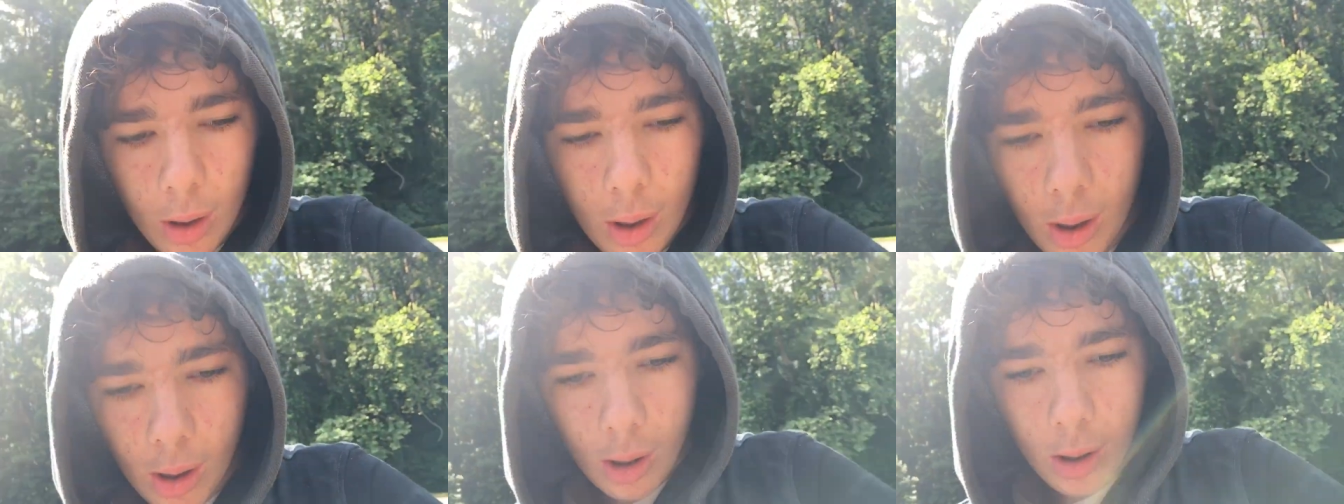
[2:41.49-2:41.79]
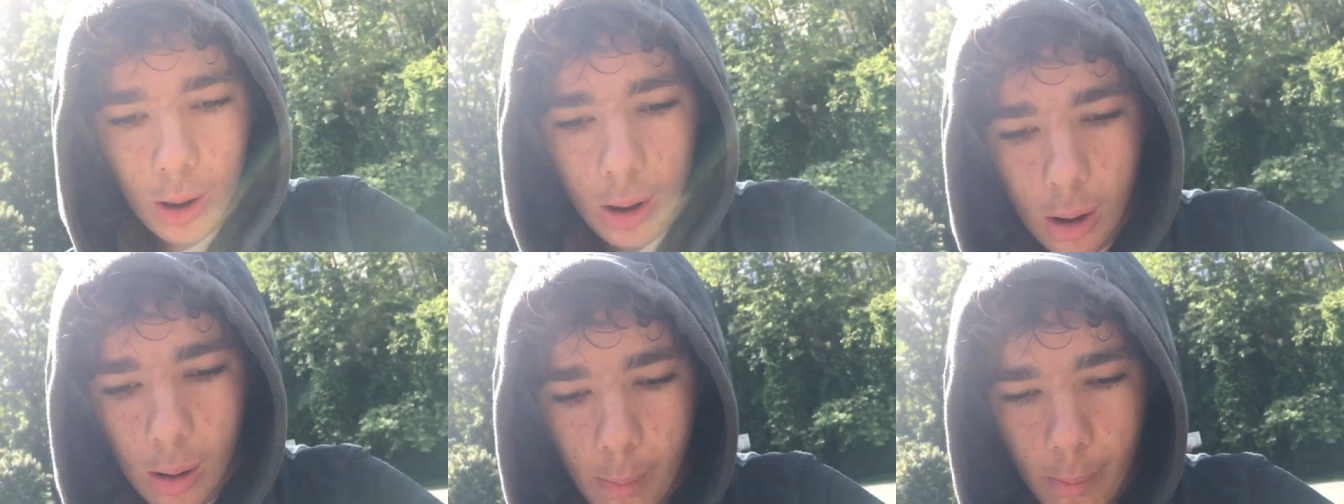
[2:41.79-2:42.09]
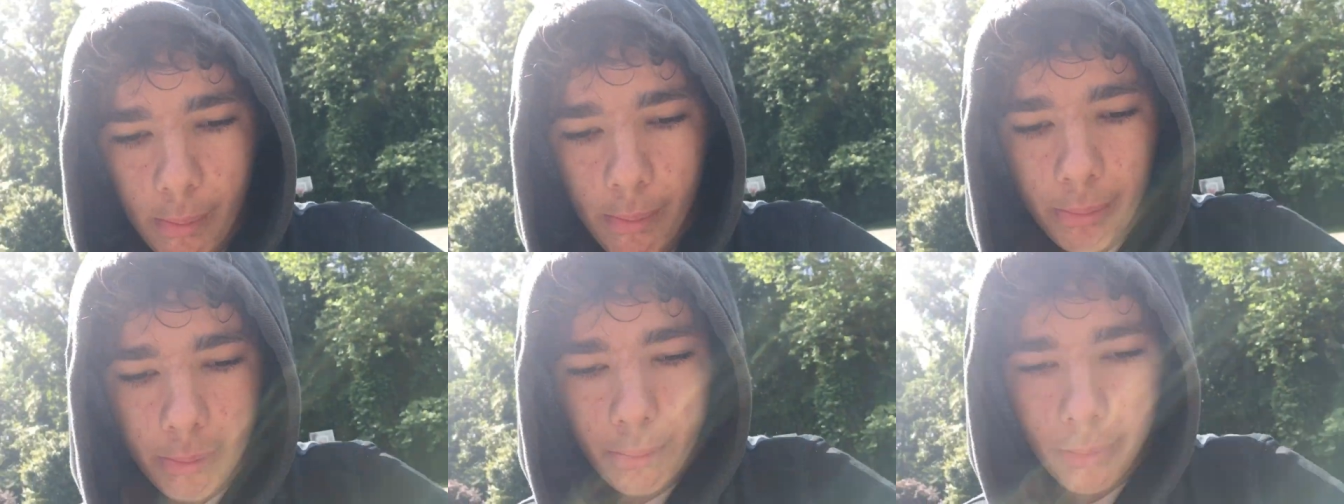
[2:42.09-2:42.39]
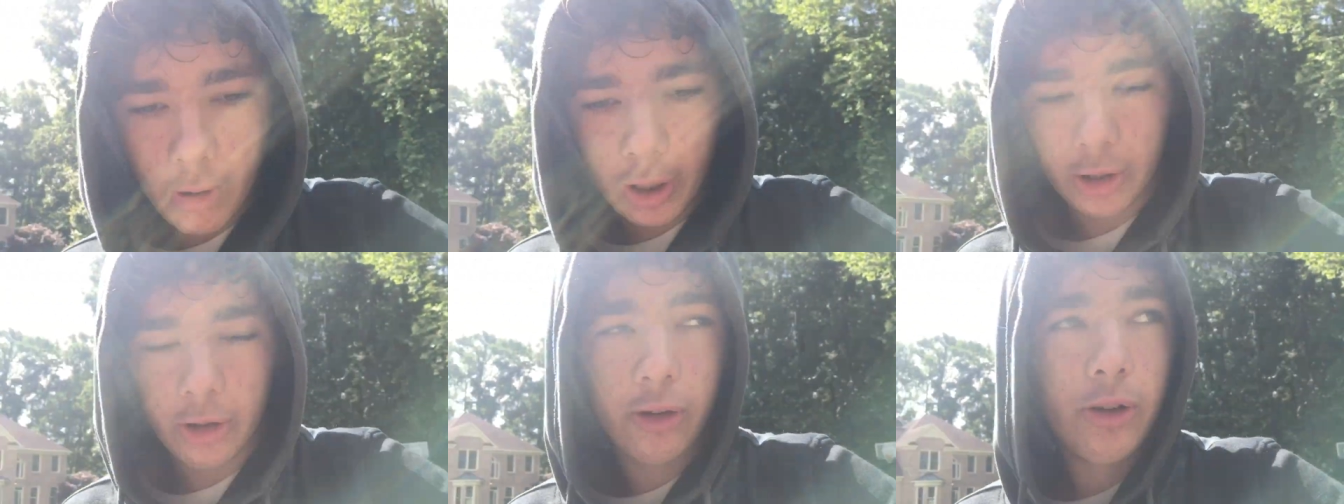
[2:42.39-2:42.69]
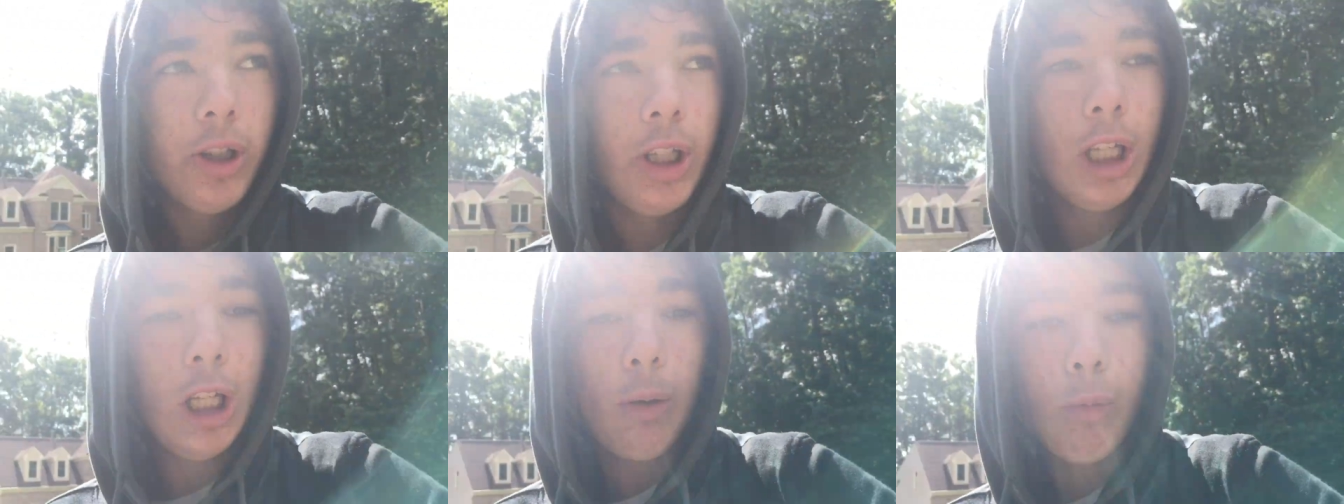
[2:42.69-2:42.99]
um, let's
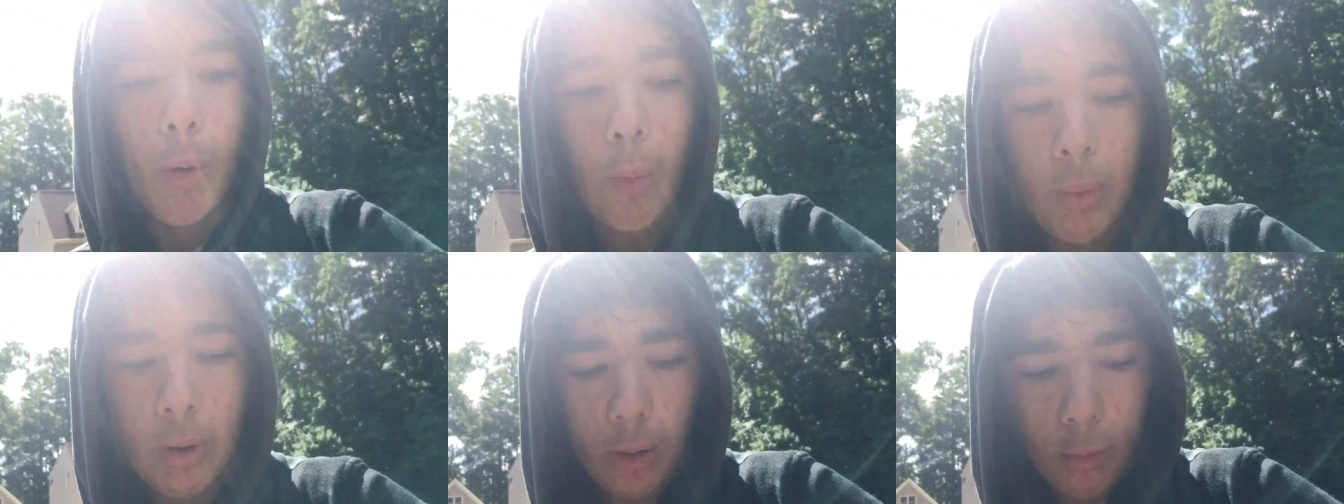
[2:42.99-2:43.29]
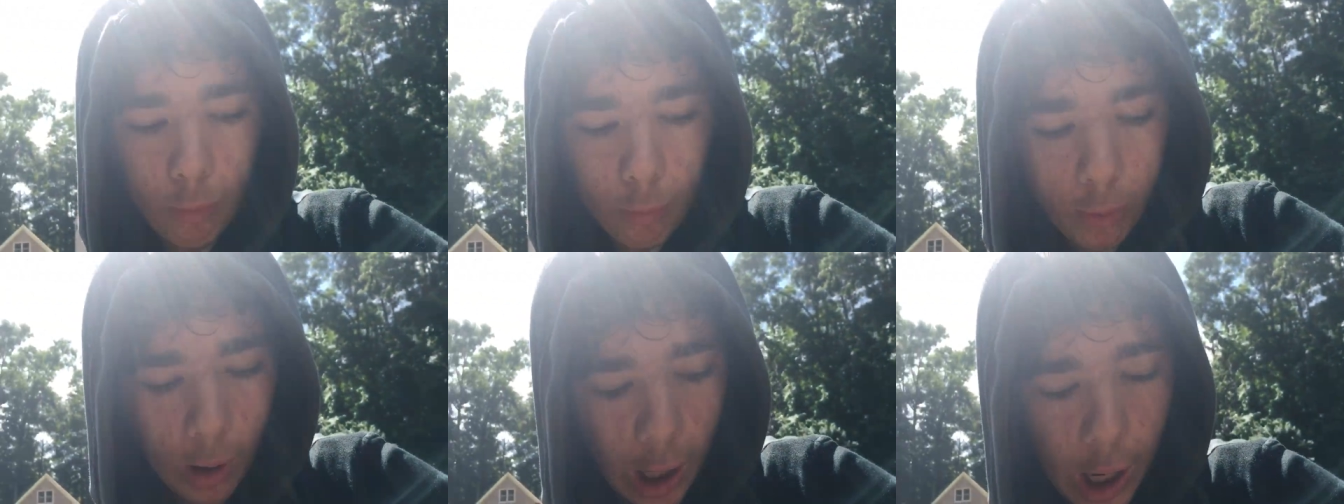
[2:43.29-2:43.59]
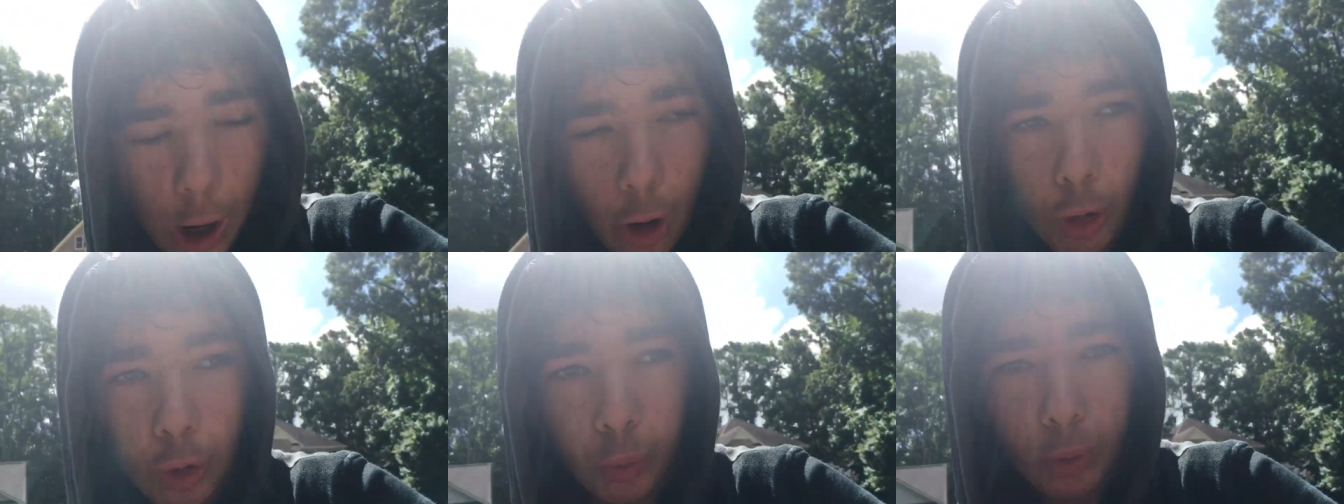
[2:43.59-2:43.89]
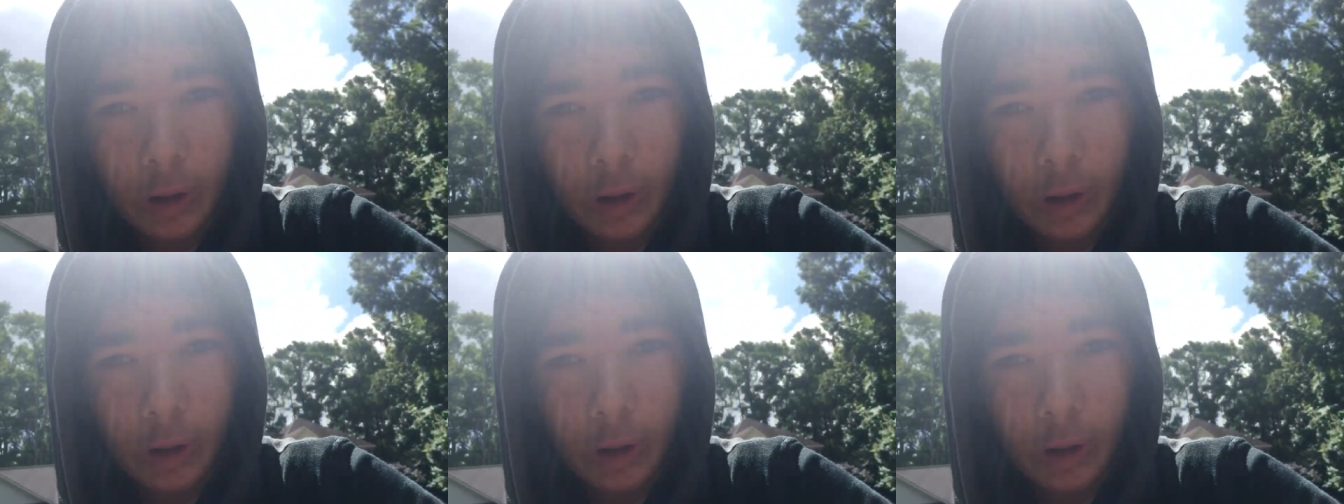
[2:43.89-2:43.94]
see what we, what else